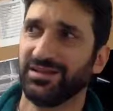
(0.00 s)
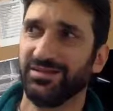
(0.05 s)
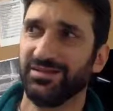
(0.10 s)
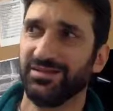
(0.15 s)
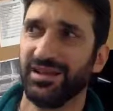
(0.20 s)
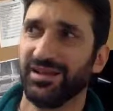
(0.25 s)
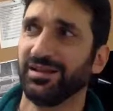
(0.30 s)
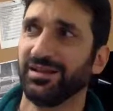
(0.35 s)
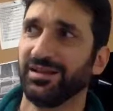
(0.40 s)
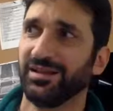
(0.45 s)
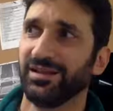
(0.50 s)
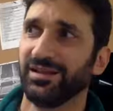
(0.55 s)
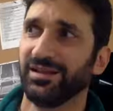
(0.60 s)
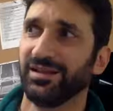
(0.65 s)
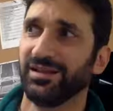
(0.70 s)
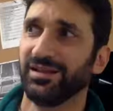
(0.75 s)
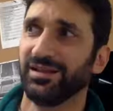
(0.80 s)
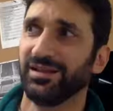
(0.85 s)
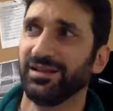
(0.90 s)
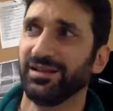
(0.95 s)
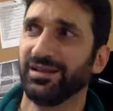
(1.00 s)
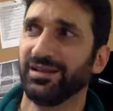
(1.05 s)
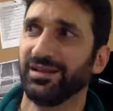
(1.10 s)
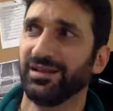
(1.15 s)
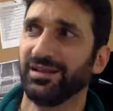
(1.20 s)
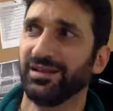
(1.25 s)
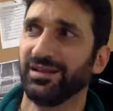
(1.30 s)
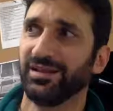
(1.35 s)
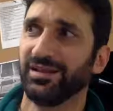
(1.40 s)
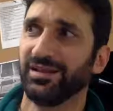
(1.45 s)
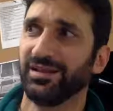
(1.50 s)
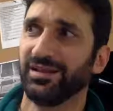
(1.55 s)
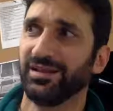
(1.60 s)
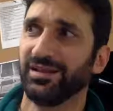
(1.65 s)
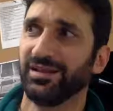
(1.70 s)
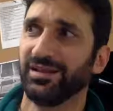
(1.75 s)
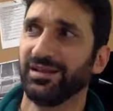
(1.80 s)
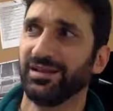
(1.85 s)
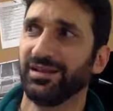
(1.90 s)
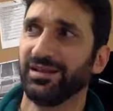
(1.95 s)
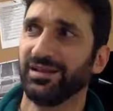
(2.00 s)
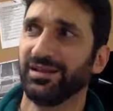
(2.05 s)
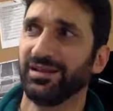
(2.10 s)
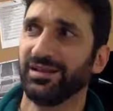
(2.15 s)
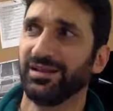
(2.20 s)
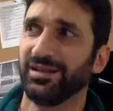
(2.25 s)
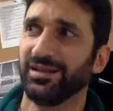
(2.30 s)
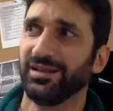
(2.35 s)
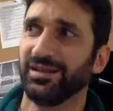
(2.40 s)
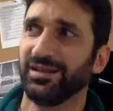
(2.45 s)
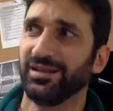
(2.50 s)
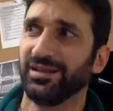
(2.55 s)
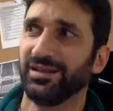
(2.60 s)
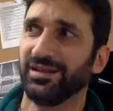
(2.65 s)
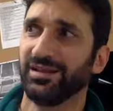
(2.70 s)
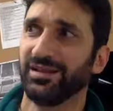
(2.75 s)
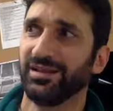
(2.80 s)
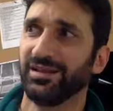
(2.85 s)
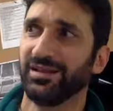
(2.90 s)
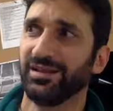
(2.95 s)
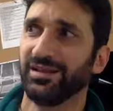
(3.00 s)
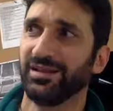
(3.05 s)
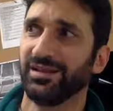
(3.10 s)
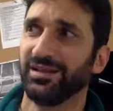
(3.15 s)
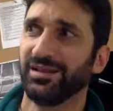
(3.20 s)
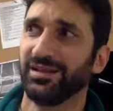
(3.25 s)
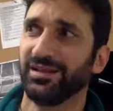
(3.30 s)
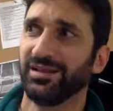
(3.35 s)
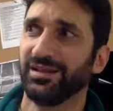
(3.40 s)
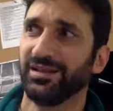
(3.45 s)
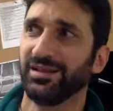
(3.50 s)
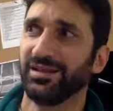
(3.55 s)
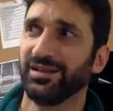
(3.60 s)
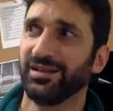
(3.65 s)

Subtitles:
nailed it. Like I vlog every day, and